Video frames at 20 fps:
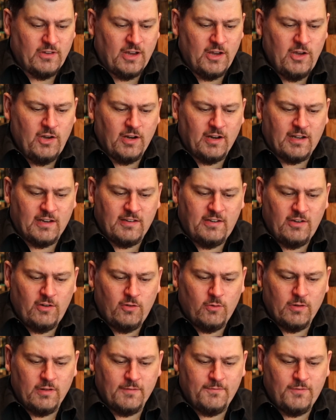are you going to continue
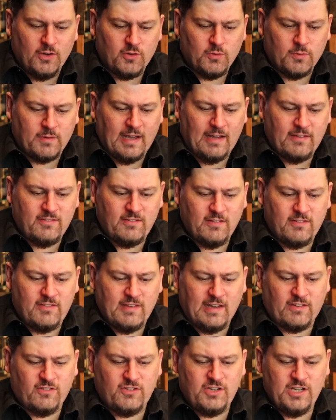doing the virtual tastings
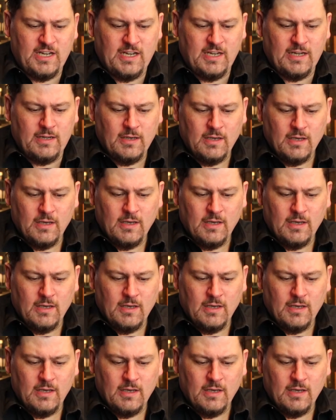next year?